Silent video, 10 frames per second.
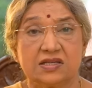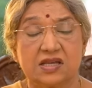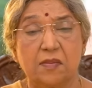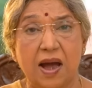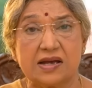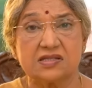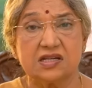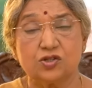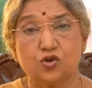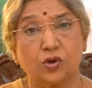Some
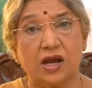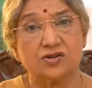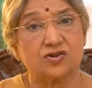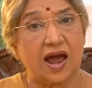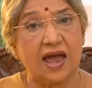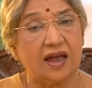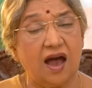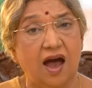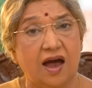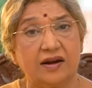asanas you can try
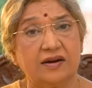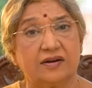are